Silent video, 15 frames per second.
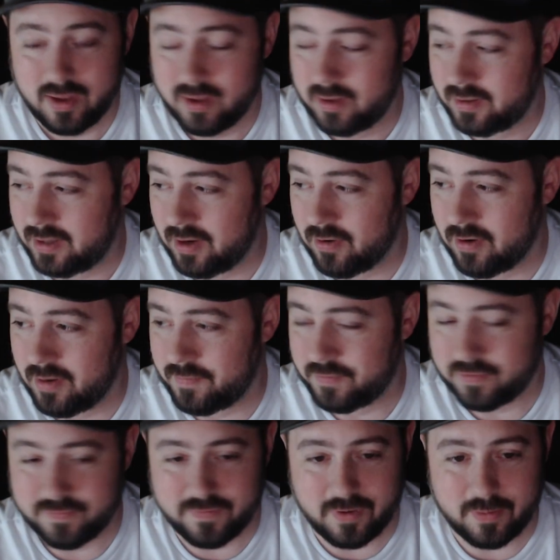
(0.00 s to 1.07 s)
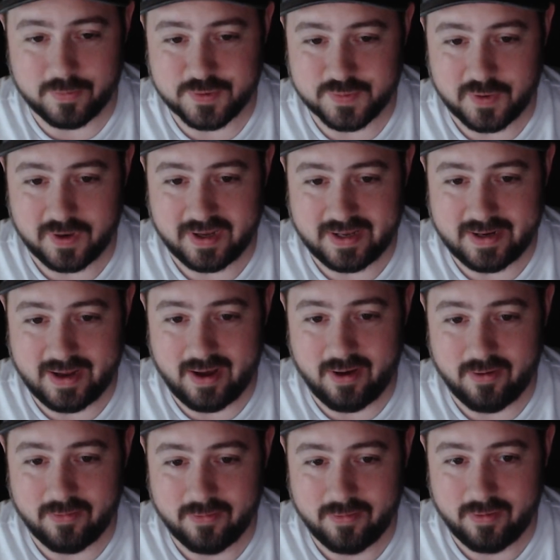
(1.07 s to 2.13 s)
gearing up for the farmer's market
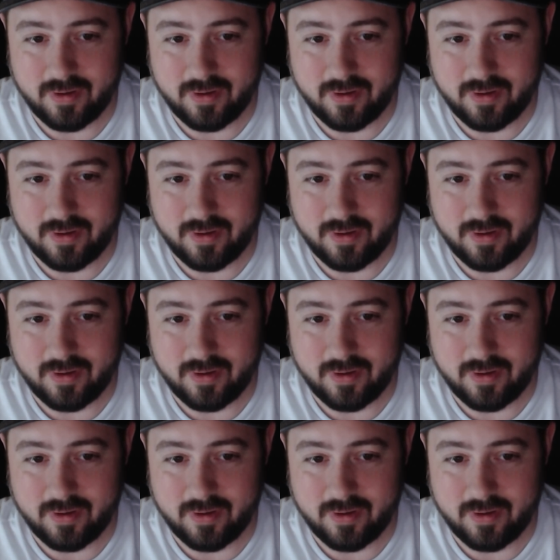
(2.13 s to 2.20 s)
now.